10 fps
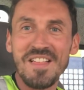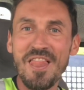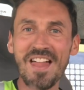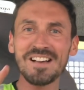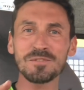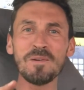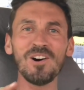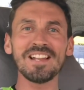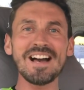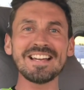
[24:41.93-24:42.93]
That's
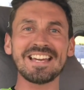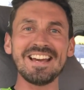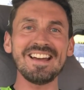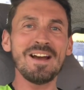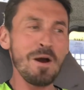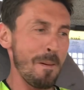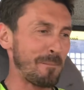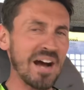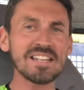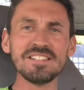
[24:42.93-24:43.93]
more like it.
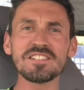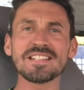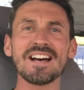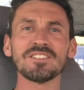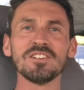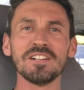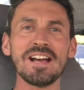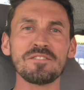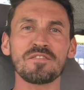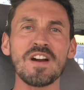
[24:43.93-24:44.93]
Back in the saddle,
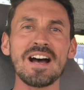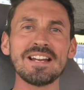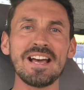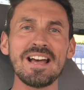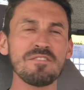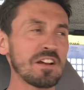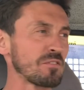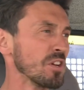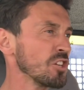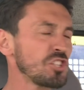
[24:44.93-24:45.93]
it's Friday. I've
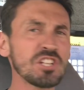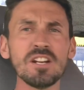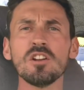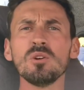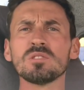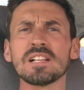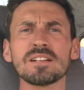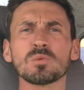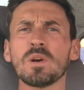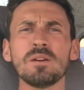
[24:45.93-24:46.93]
had shit news
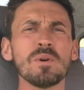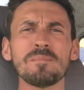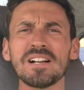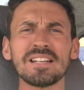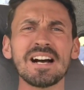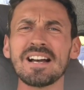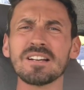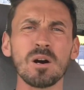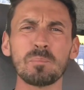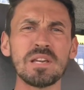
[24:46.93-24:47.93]
last week when Man
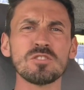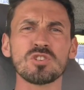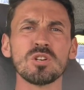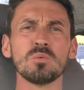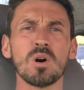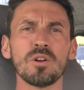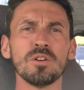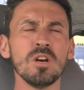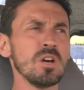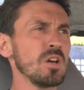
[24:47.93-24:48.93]
United got beat 2-1.
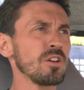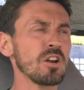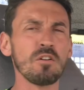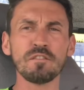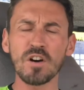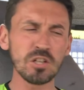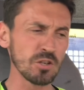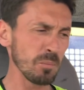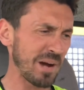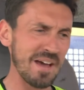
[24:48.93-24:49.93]
You know, followed
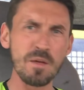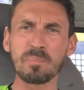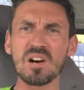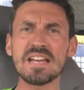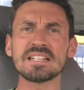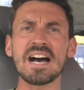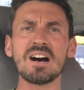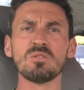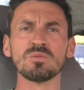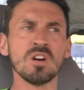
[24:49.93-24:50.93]
up by the
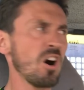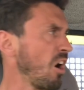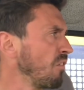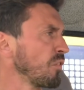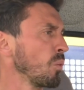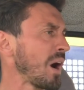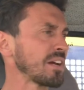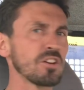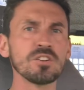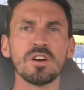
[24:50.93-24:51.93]
breakdown of the
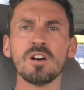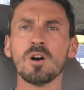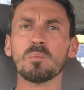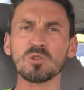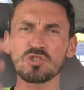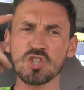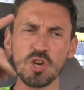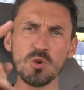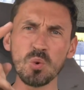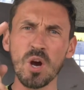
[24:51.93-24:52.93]
wagon. But
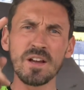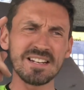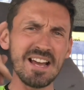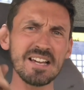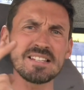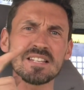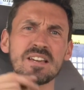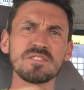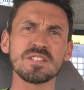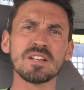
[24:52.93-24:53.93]
two
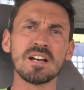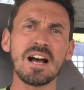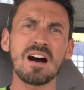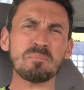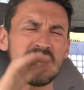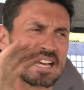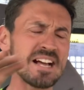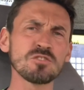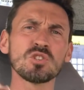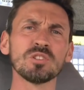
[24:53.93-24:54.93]
negatives have been
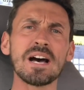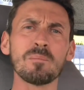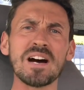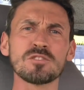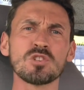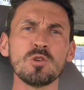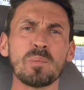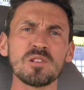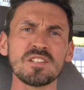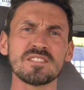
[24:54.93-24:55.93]
cancelled out by two
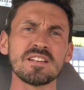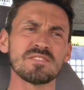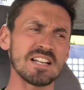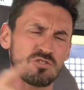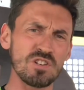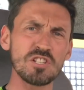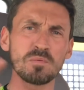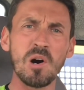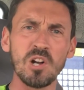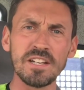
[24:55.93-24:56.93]
positives. That's Chris
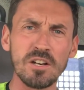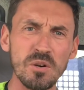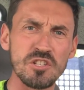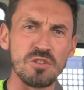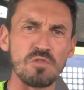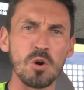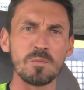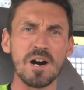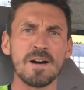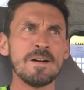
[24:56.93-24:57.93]
Smalling going to
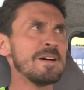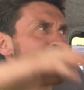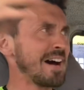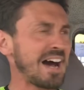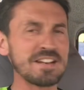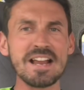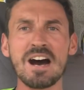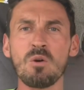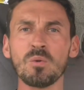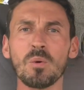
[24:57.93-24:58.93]
Roma. And
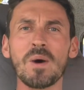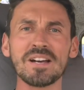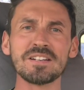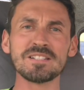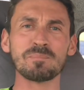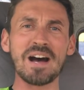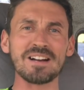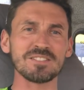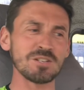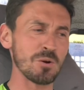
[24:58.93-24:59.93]
now the wagon is
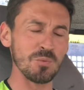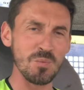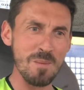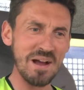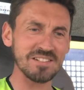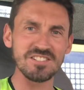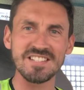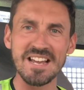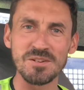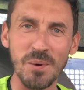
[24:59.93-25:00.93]
back. So we're back at
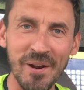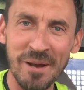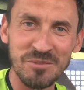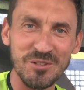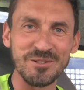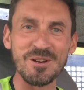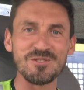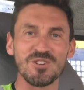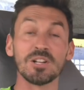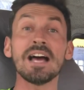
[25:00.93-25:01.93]
stage one. I'm just neutral.